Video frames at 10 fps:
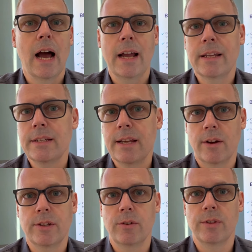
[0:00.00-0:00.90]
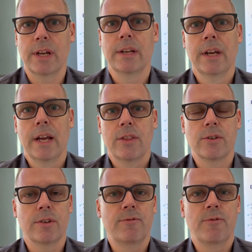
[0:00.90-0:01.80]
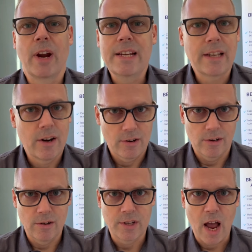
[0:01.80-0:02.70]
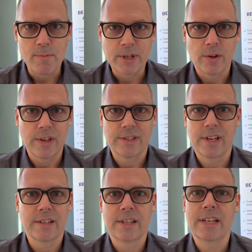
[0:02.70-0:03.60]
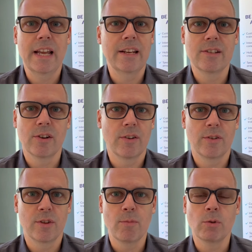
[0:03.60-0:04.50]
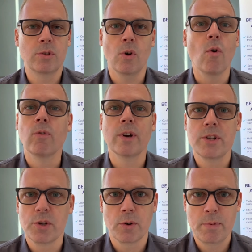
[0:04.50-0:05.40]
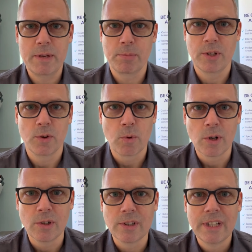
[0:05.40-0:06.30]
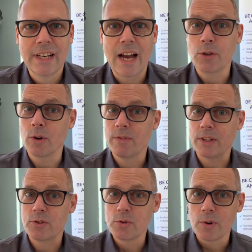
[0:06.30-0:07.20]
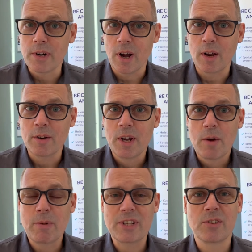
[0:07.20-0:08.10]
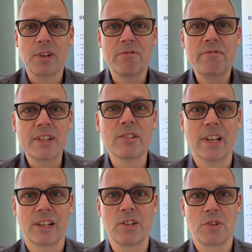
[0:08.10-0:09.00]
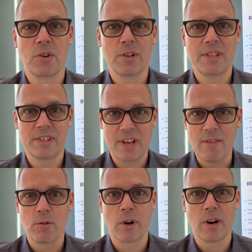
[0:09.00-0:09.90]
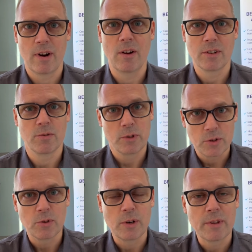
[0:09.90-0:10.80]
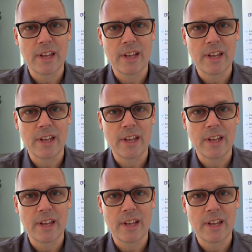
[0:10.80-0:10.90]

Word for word: I can tell you that there's a phrase I heard a long time ago that says Canadians are the most overinsured people in the world. I don't know if that's true or not, but it certainly feels like insurance is everywhere around us. Would you agree with